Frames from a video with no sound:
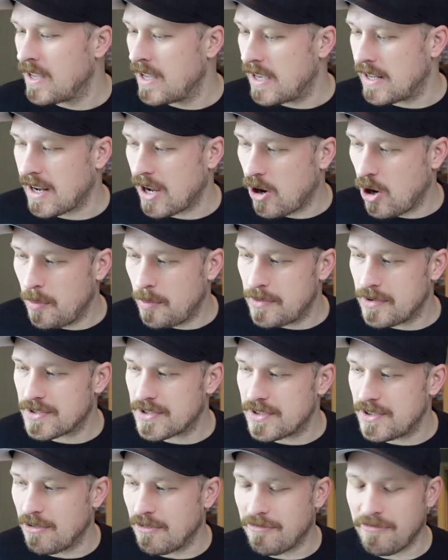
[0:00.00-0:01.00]
And I hope
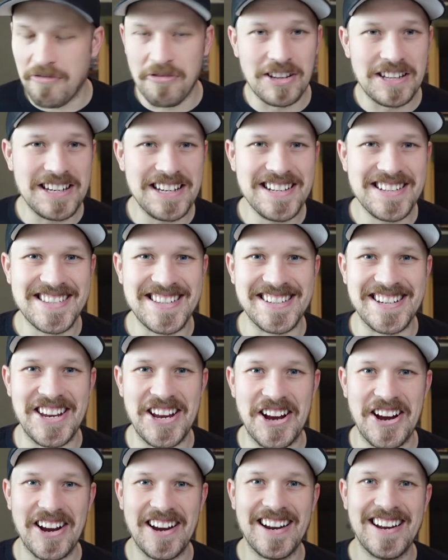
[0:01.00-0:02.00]
there's no fleas in
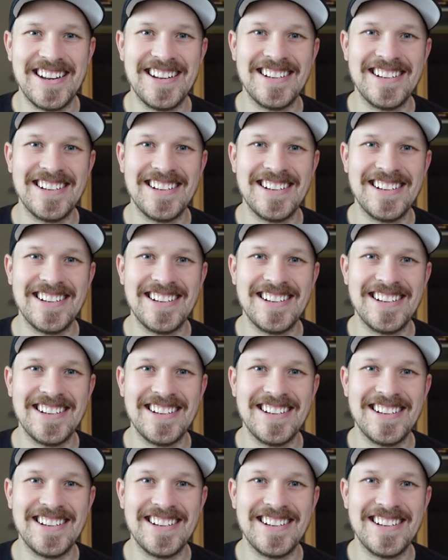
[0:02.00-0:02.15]
here.